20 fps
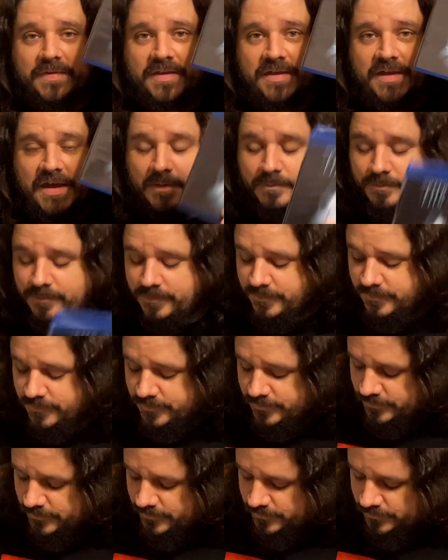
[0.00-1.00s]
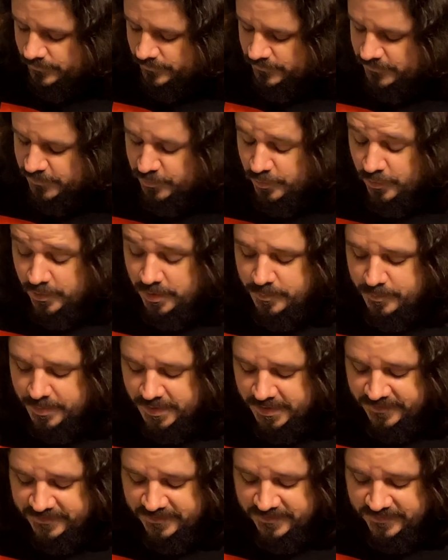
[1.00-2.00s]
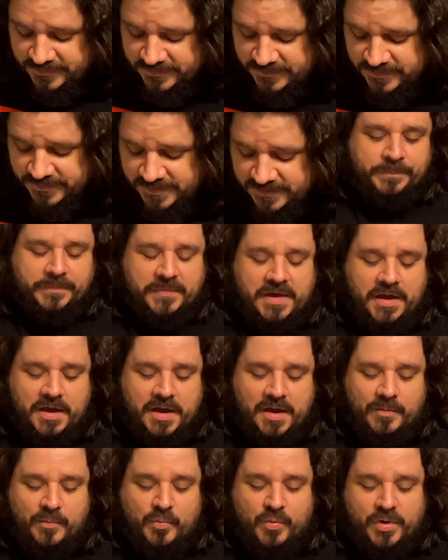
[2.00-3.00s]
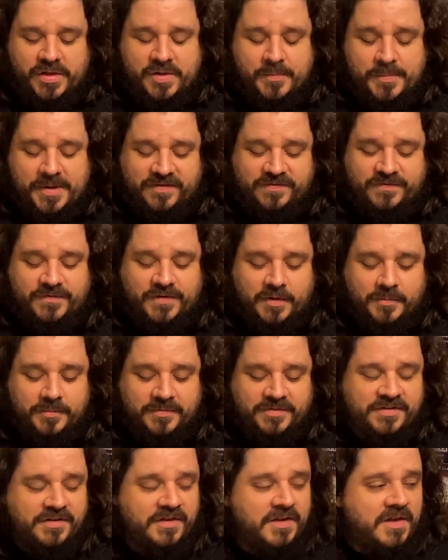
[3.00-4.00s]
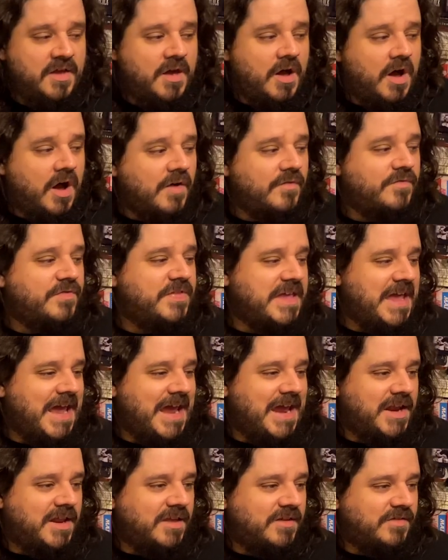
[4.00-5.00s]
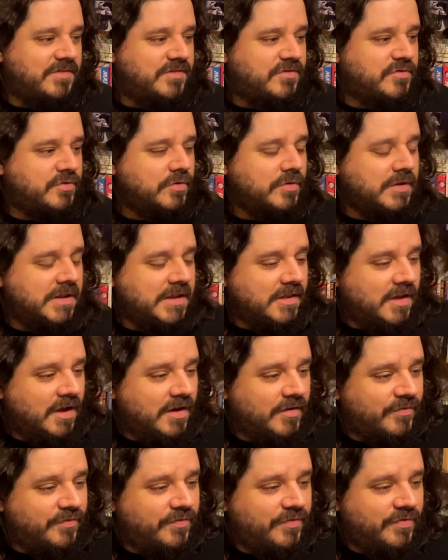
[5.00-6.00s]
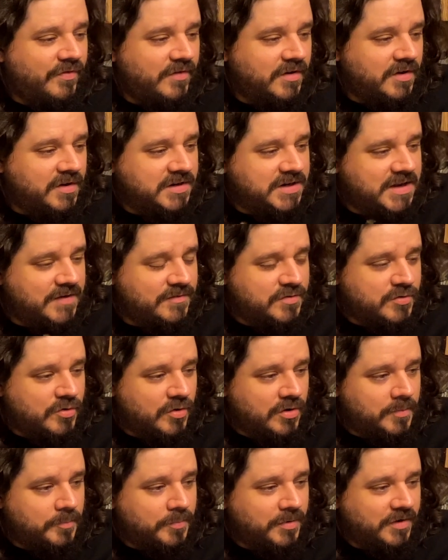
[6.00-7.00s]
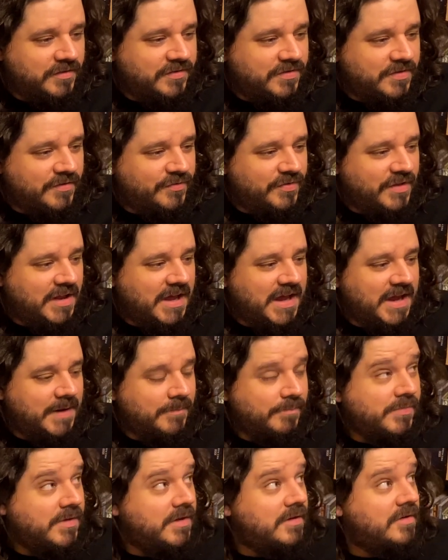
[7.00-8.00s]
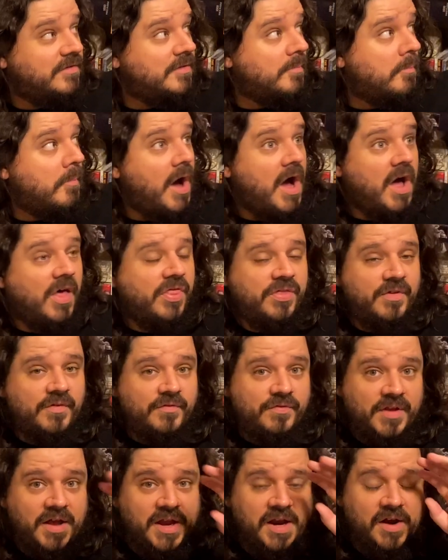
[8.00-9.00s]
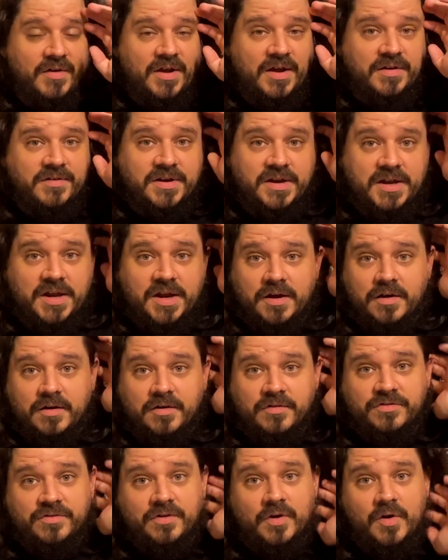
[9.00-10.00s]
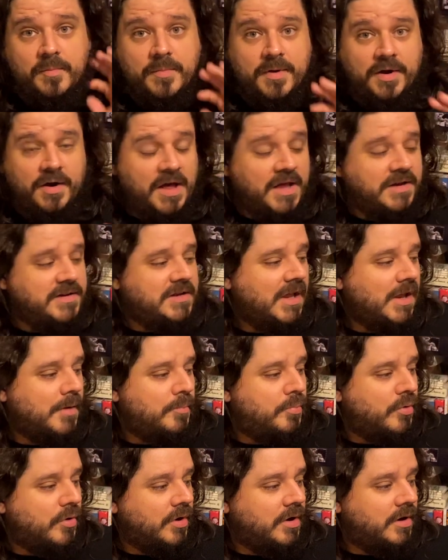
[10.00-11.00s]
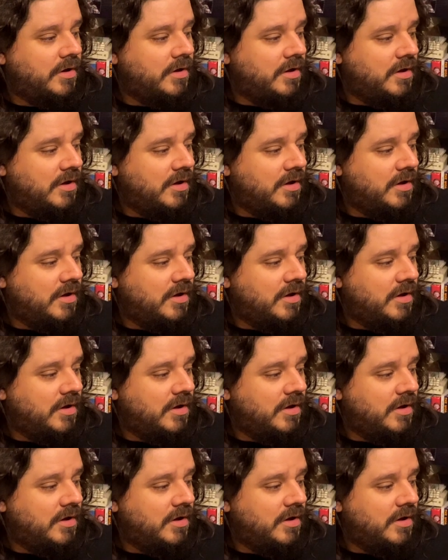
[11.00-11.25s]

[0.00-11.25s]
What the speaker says: yeah. Cronenberg's is one of the best films of the 80s. Truly love David Cronenberg's The Fly. There's a moth flying around in here, so I better not teleport